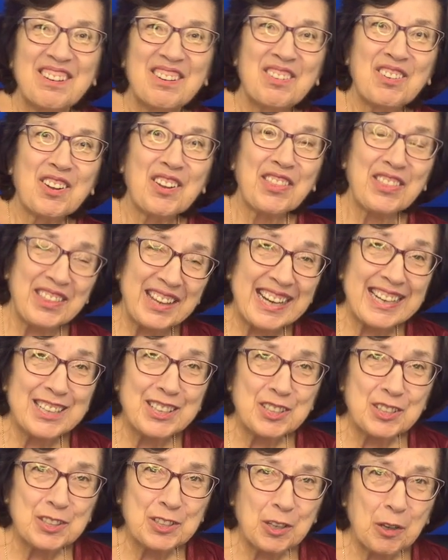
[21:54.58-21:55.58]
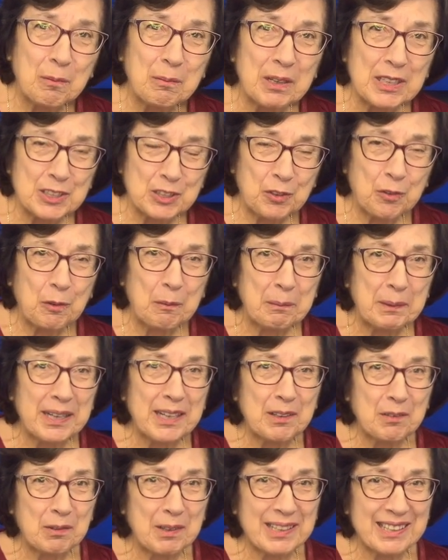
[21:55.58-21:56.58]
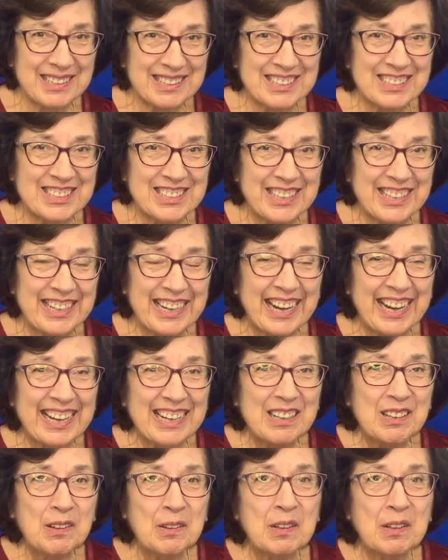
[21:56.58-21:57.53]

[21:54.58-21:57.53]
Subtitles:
Well, thank you so much for being with us today.